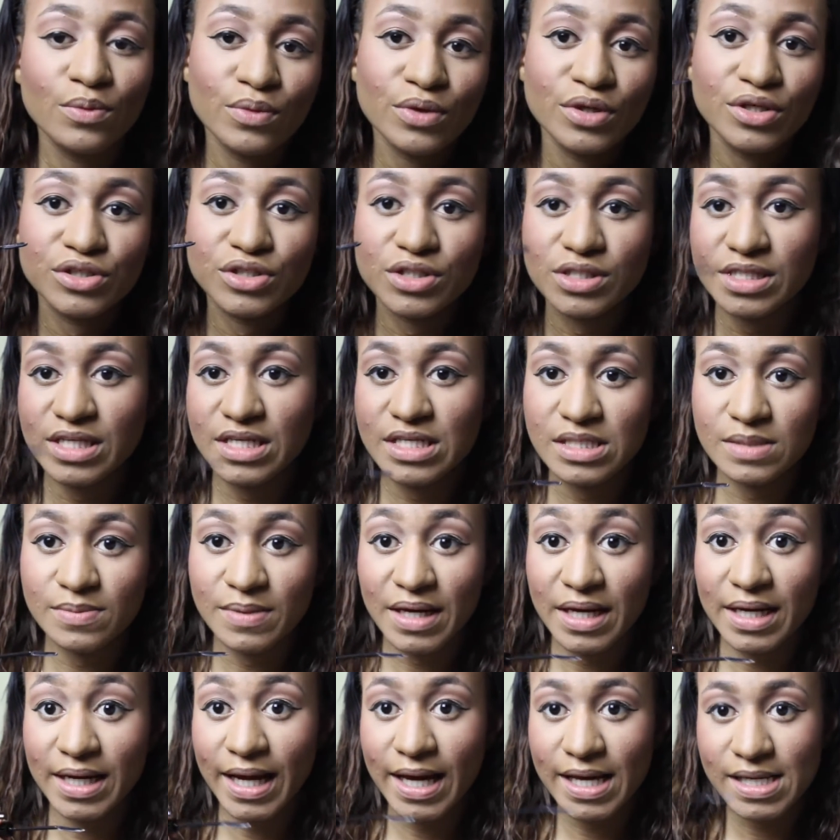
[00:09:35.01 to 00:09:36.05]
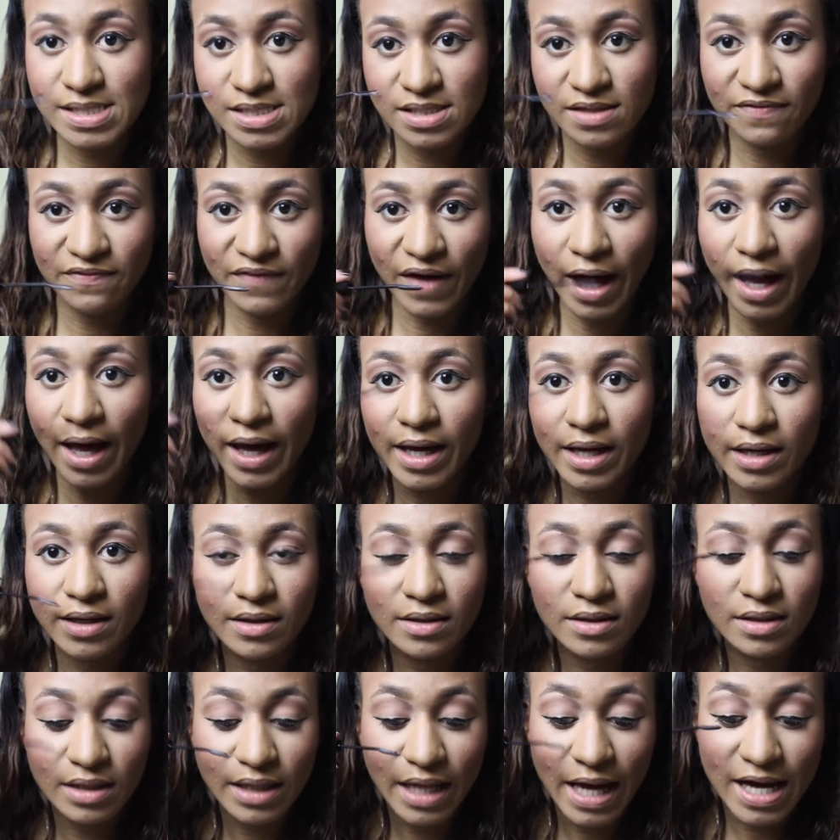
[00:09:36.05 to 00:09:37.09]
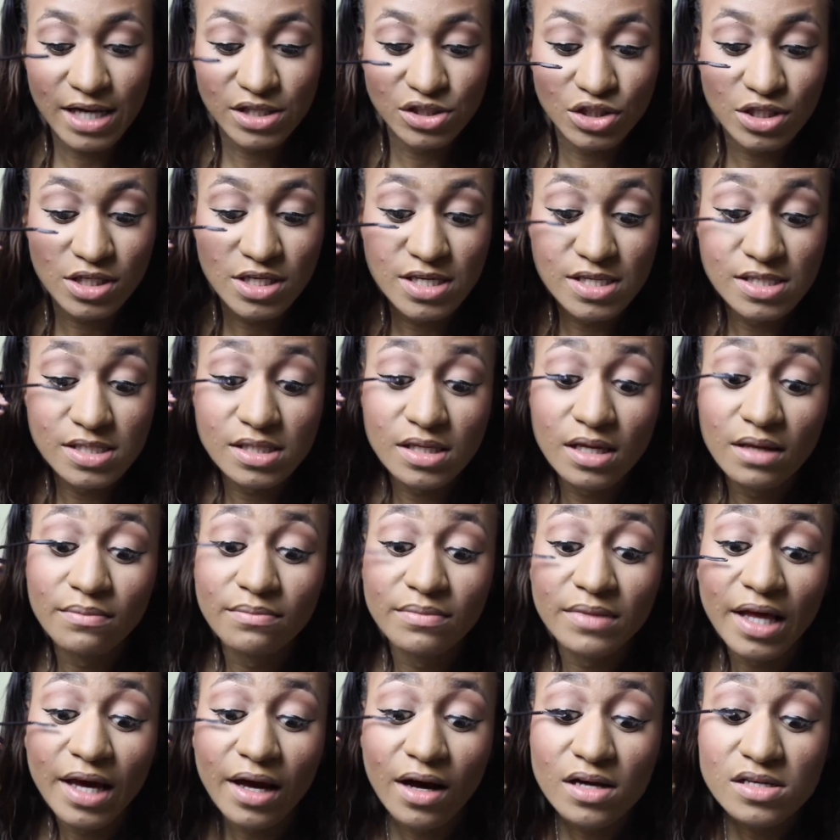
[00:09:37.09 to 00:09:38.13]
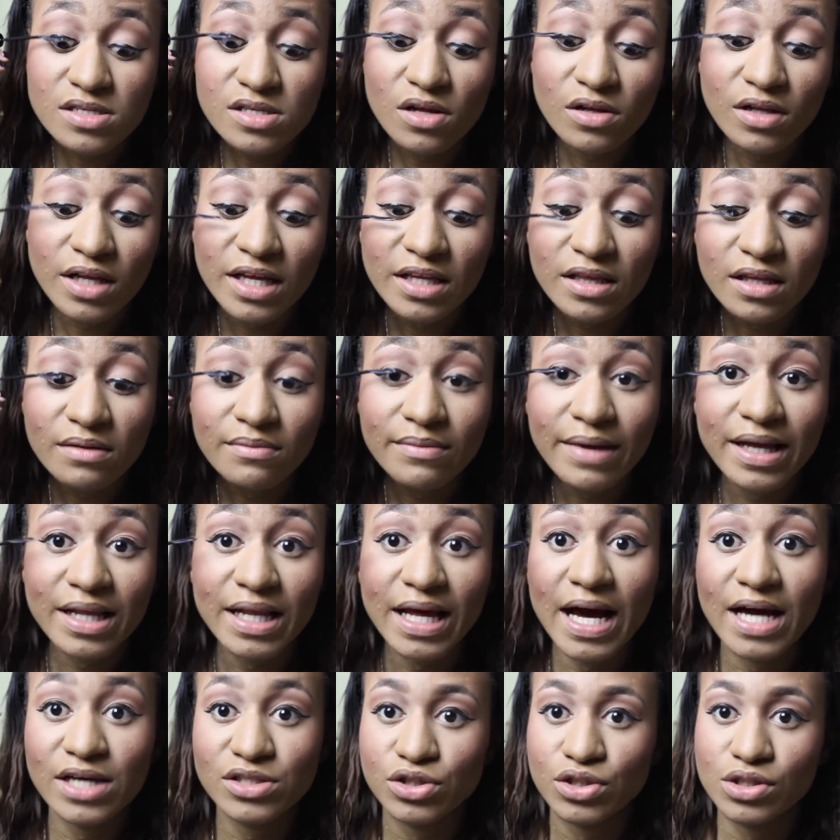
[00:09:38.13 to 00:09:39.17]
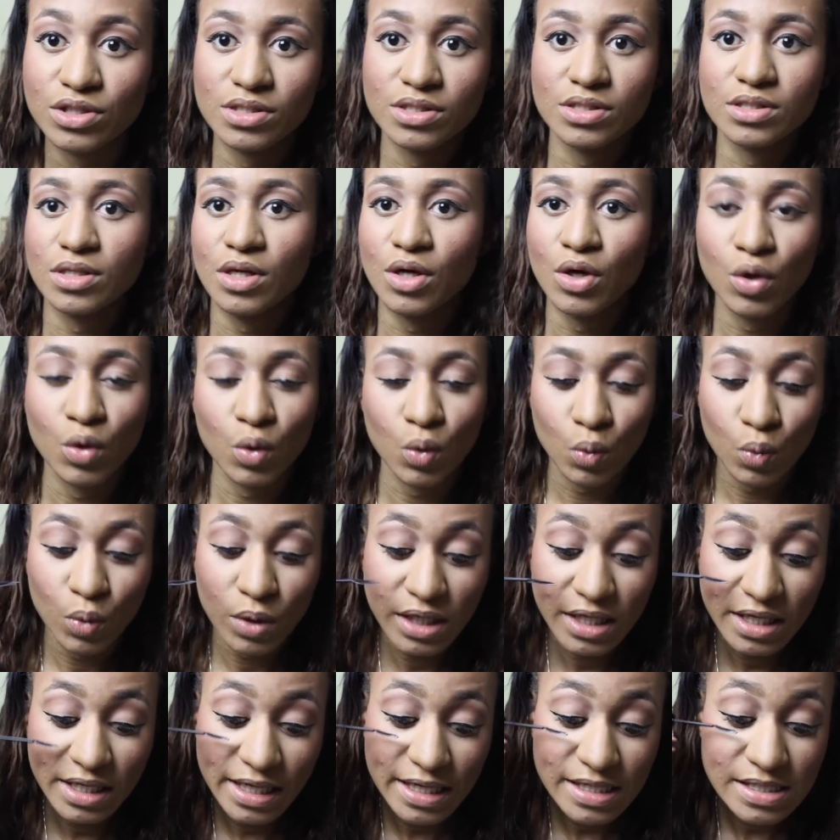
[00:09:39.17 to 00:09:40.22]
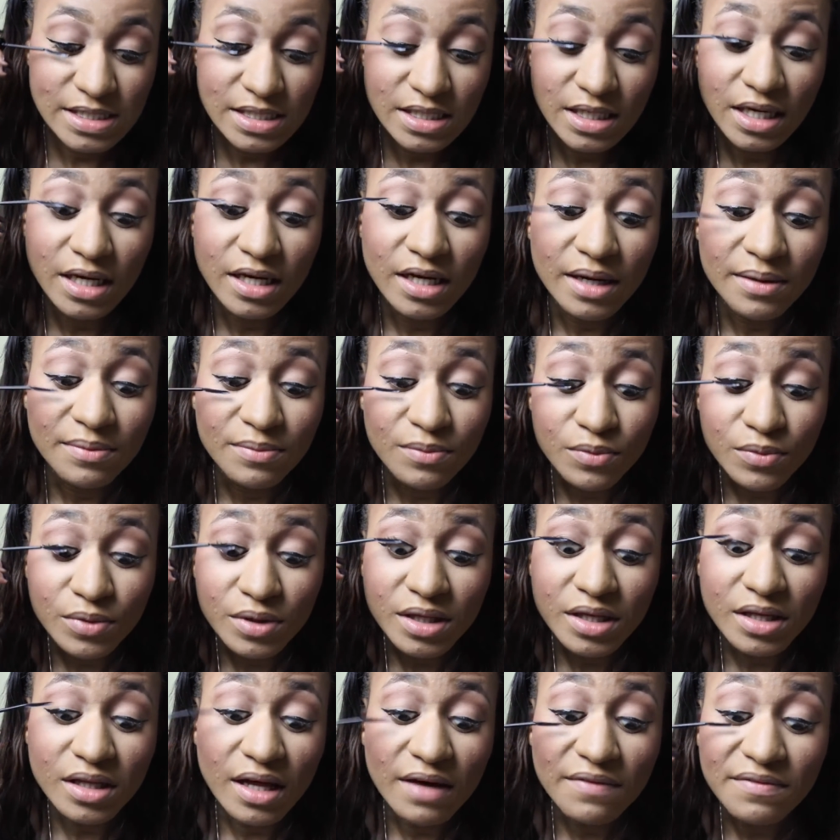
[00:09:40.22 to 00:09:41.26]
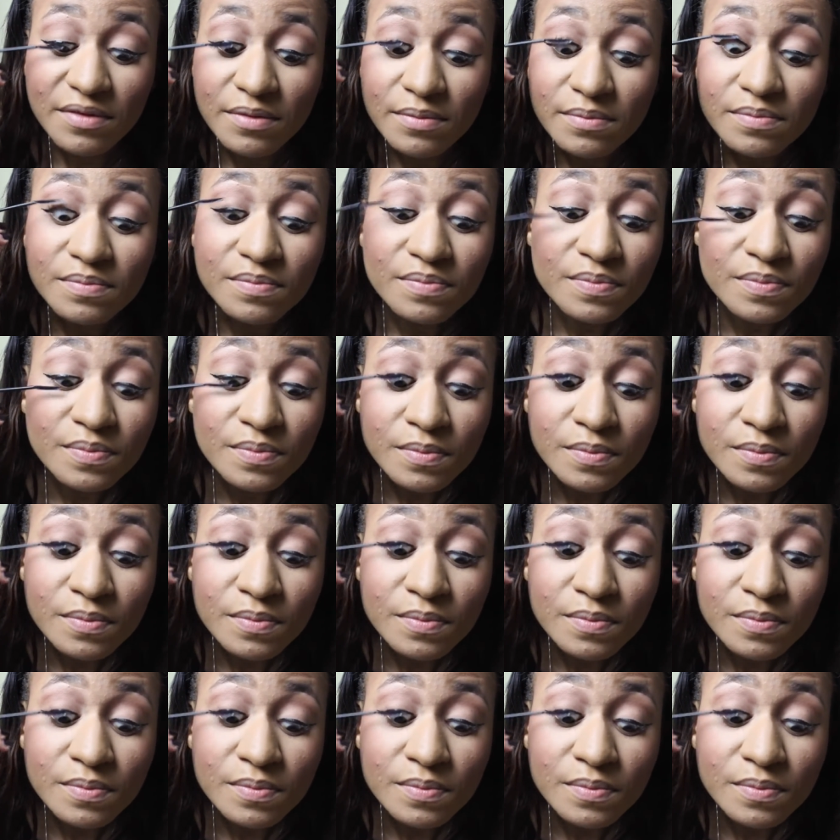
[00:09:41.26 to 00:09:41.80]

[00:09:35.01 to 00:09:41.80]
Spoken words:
Really just gives me a nice defined lashes, and they also lengthen my lashes really nicely, and I really love them.